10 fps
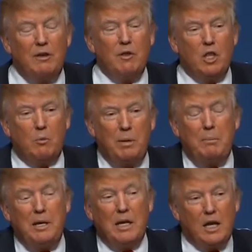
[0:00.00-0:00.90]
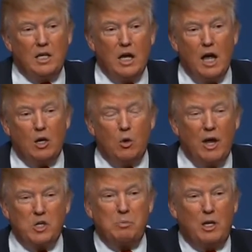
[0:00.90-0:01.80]
even though Bibi
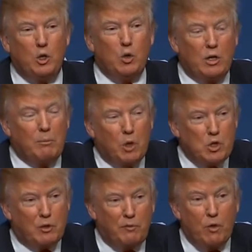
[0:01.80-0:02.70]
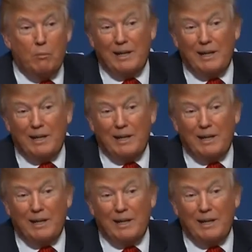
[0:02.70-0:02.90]
Netanyahu asked me to do a commercial for him,